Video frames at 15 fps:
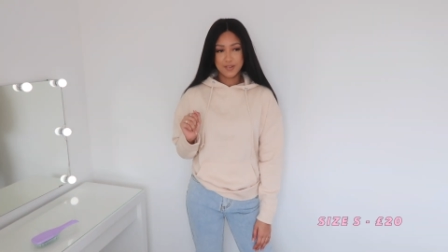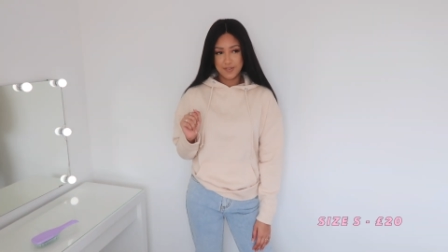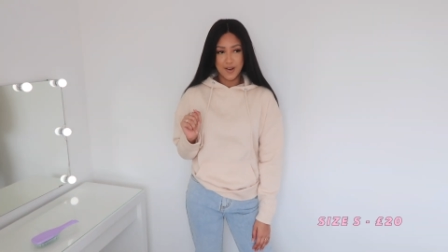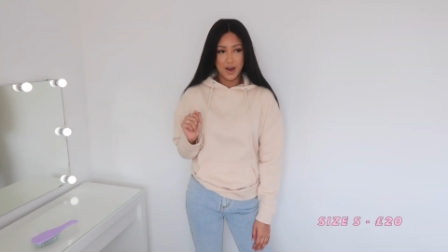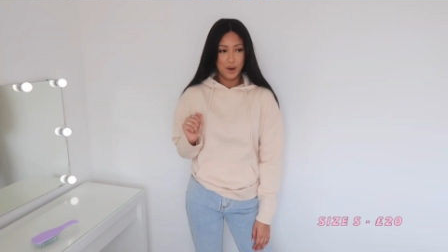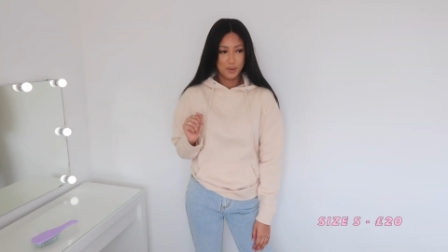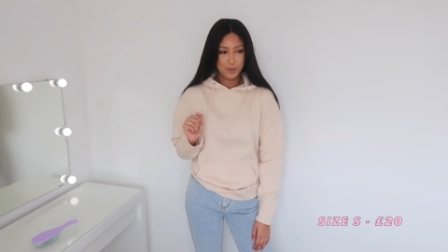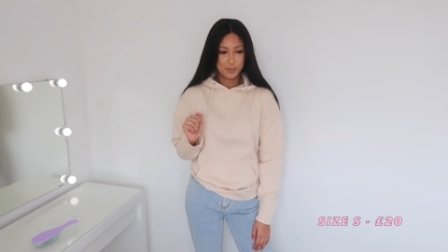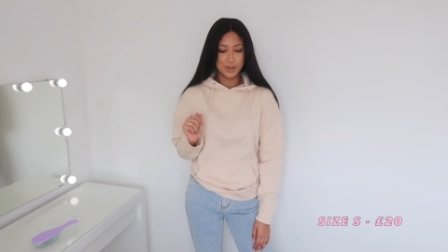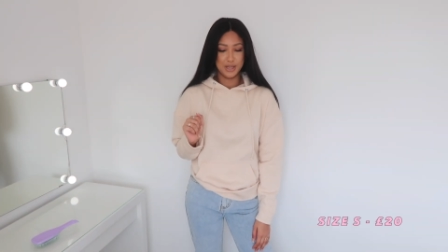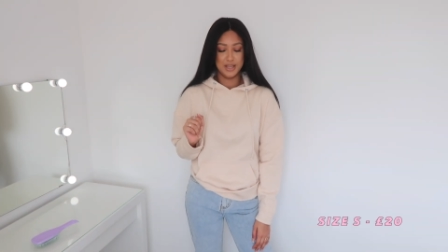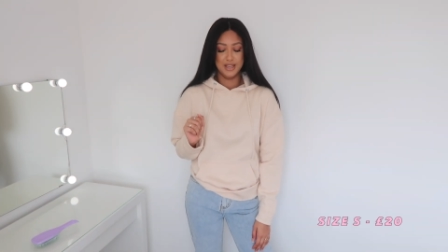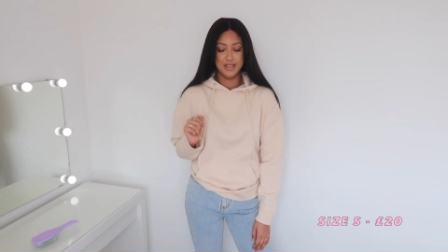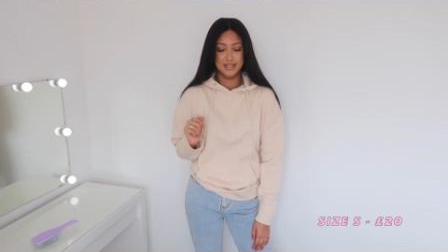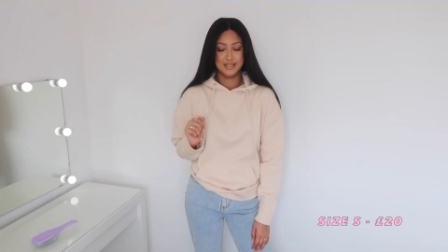fault
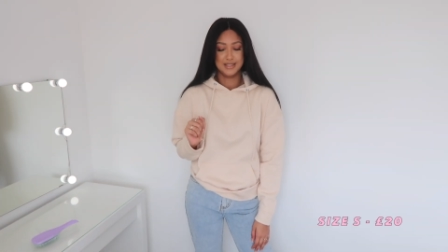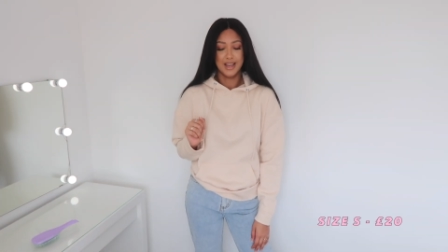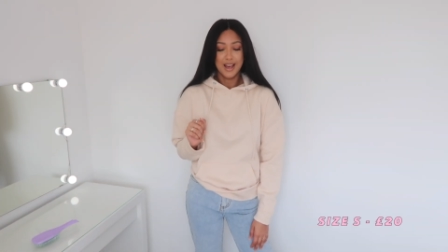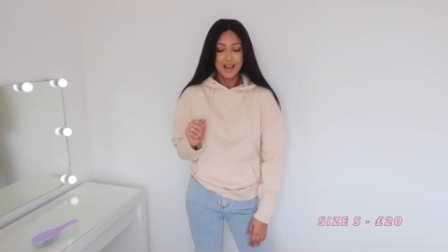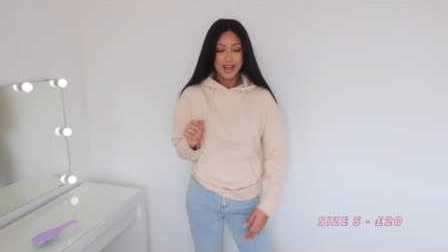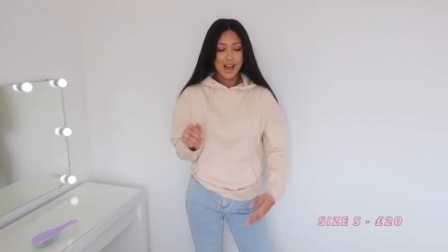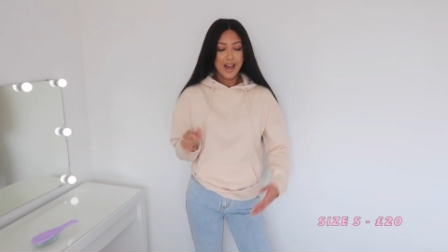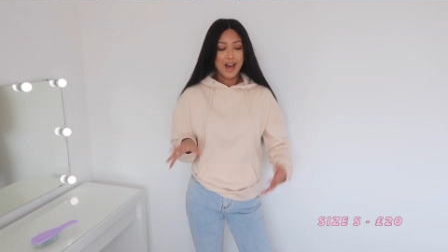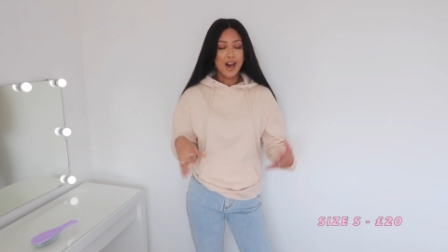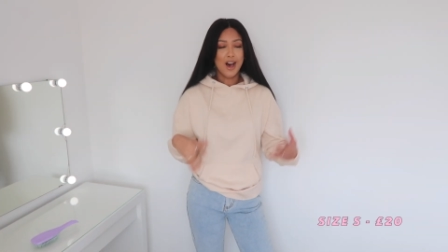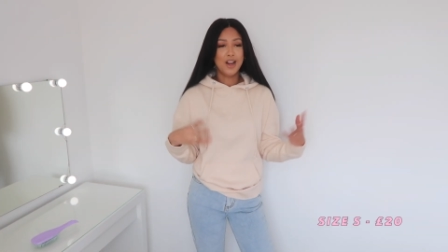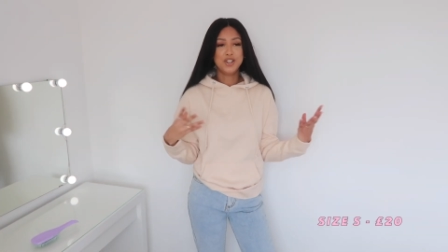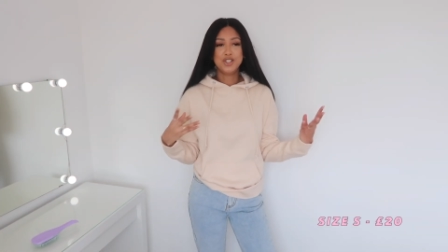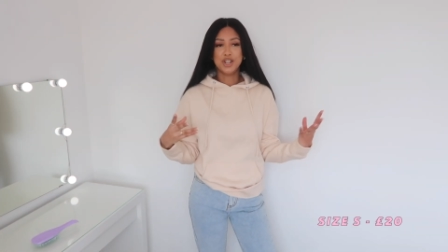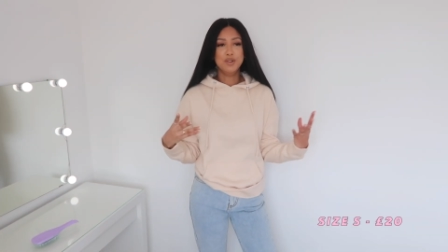because
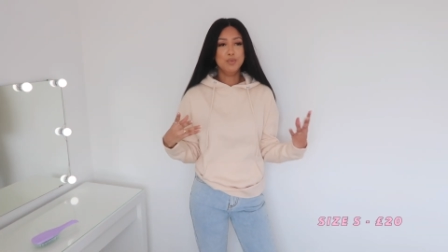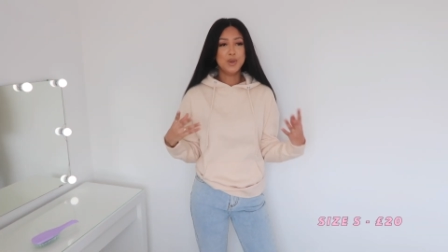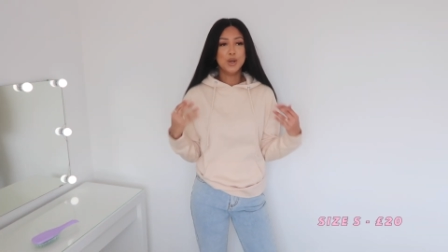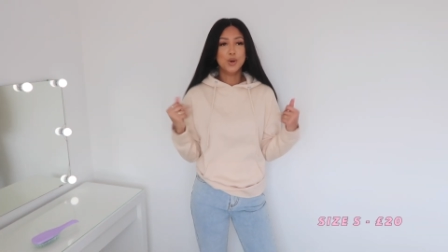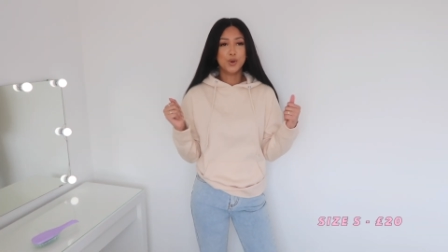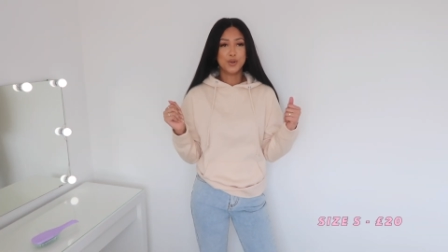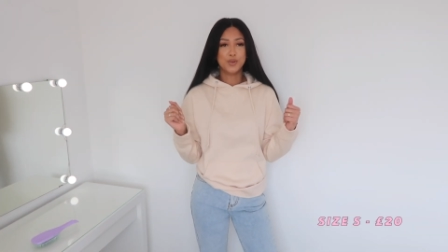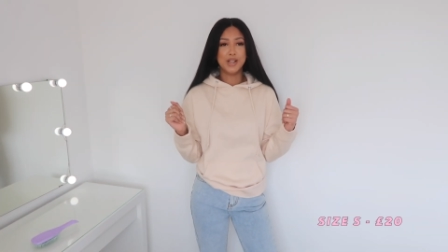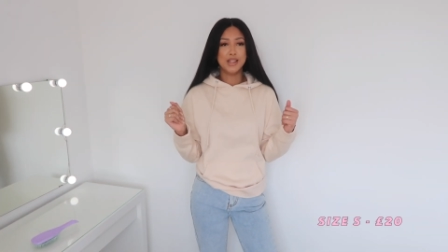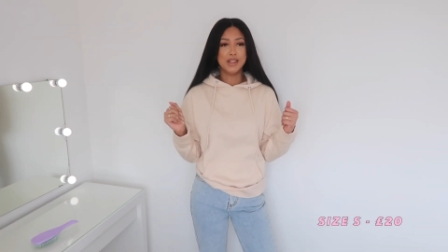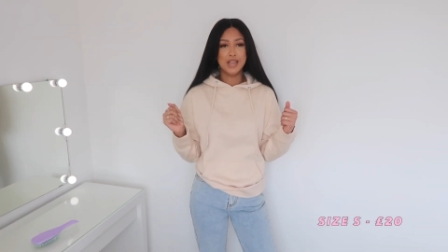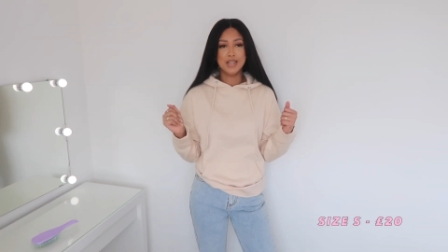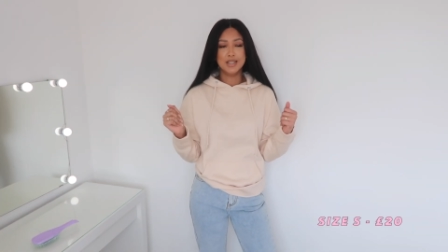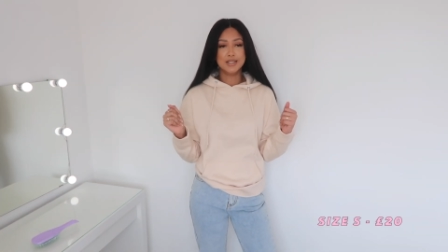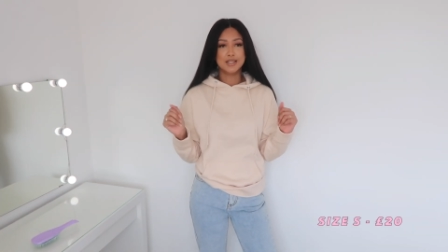I shouldn't be ordering
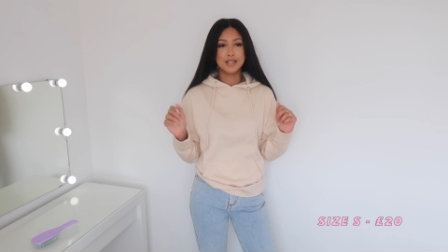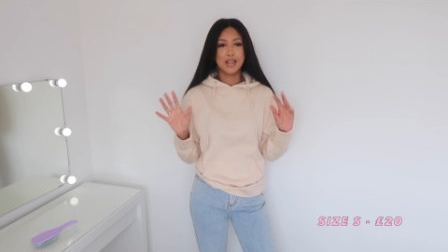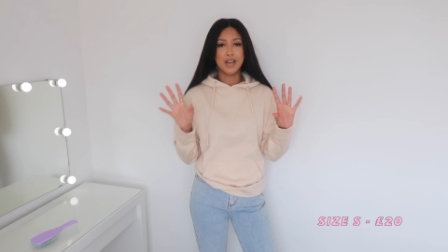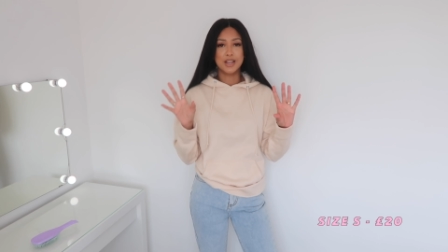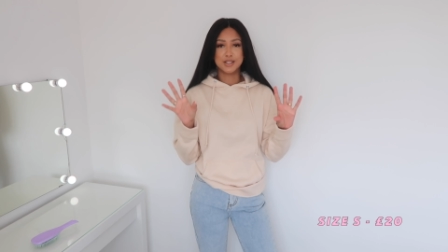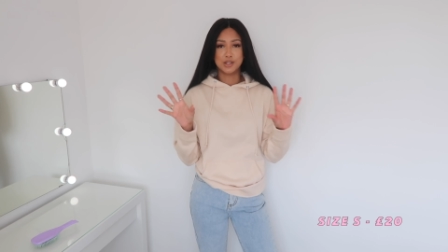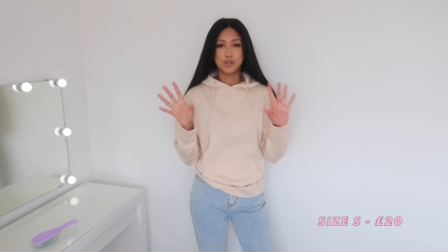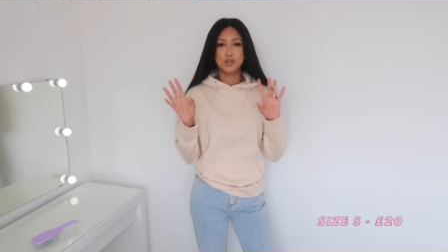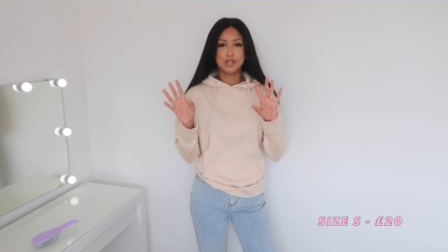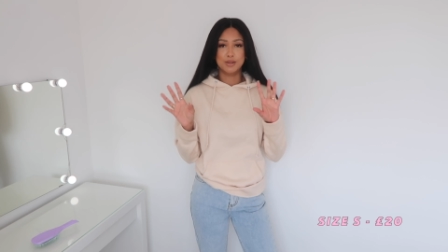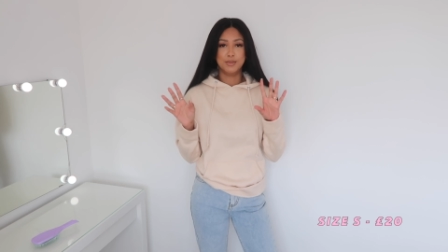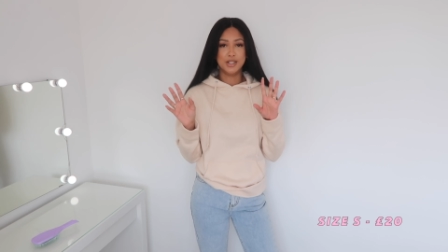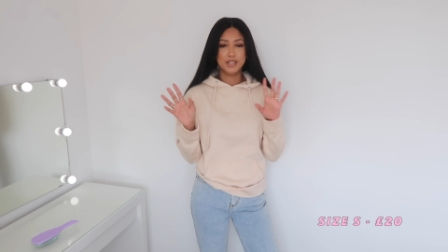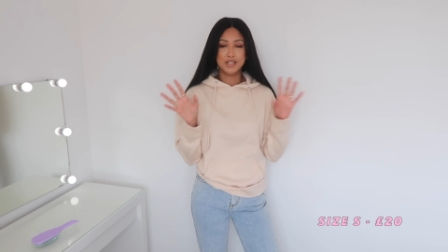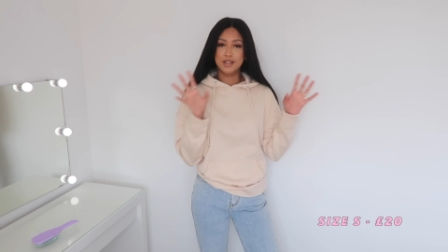things that are so
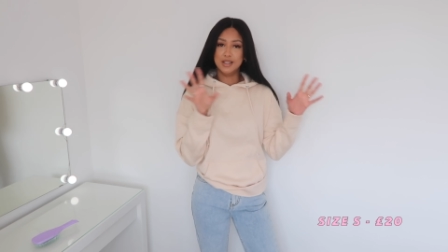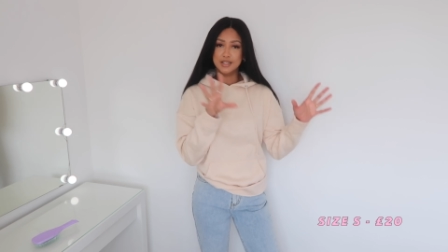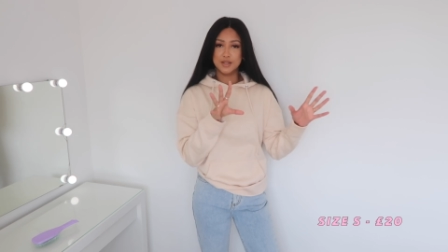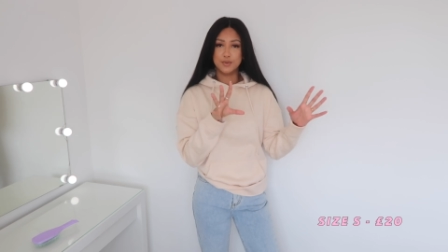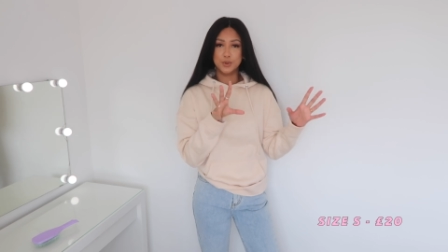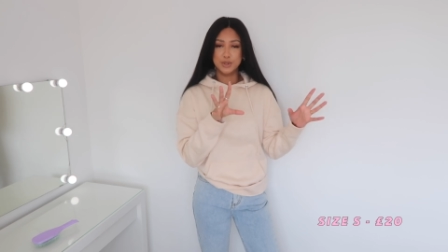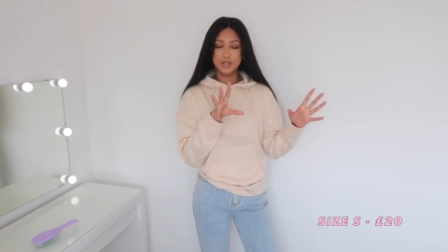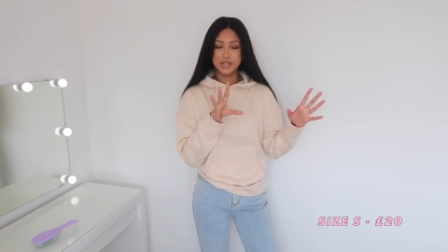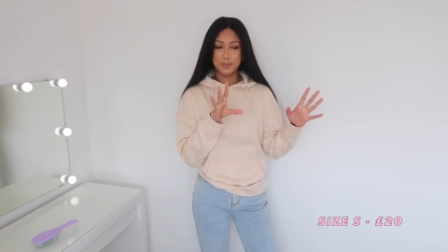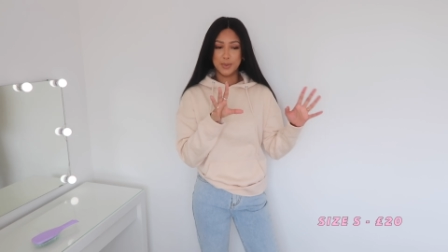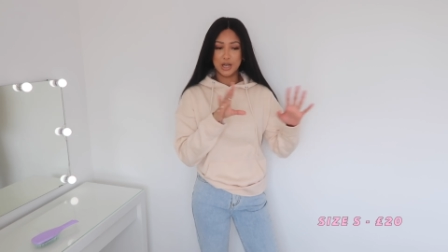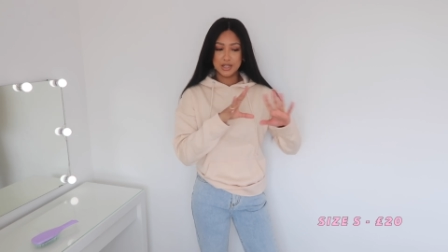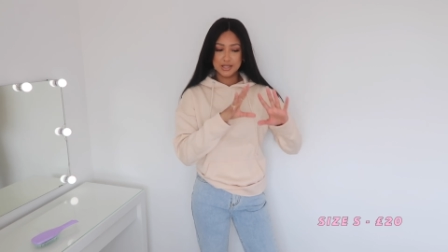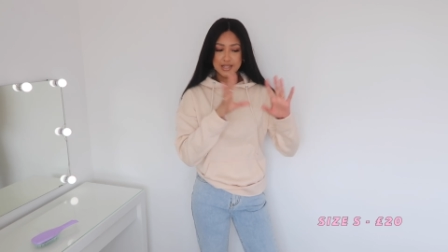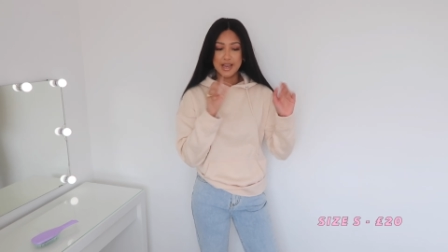similar to things I've ordered in the
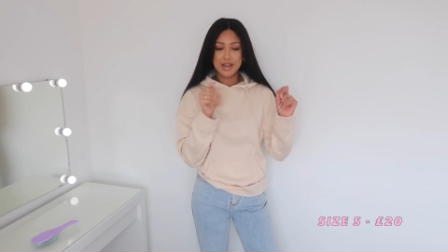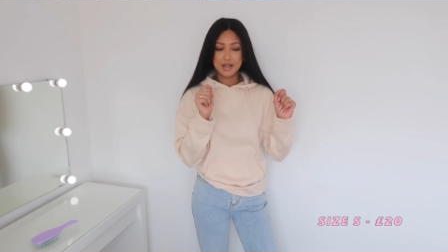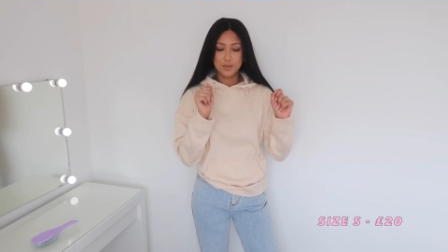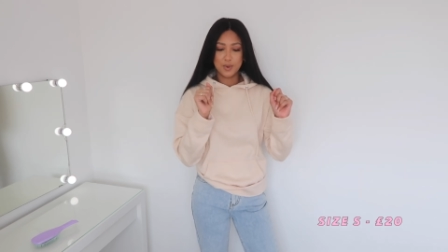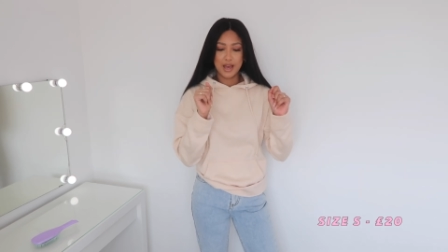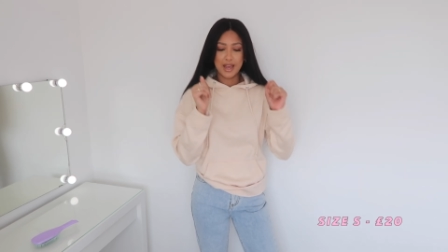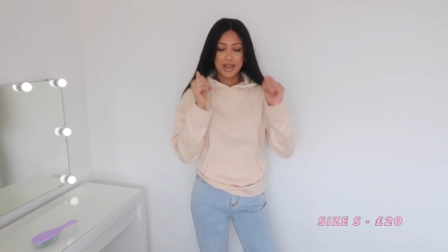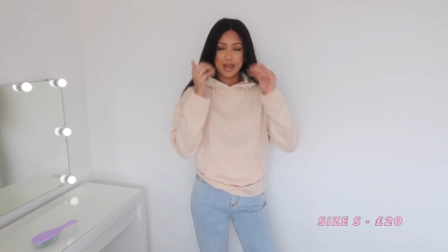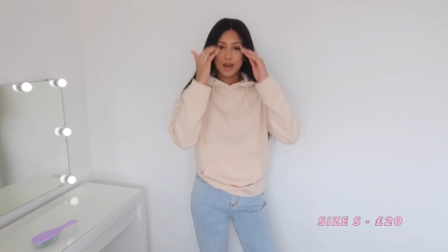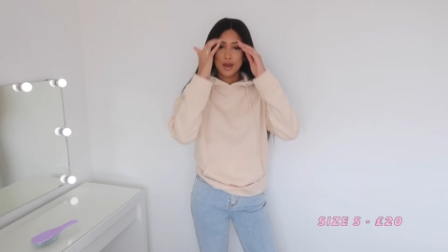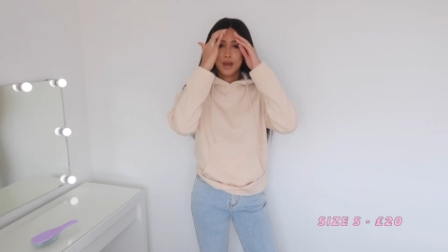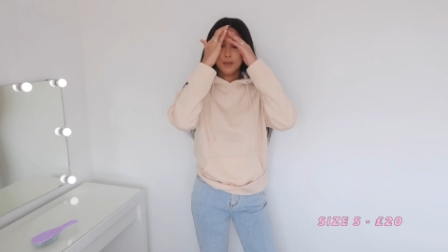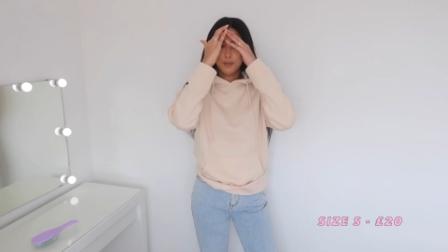past anyway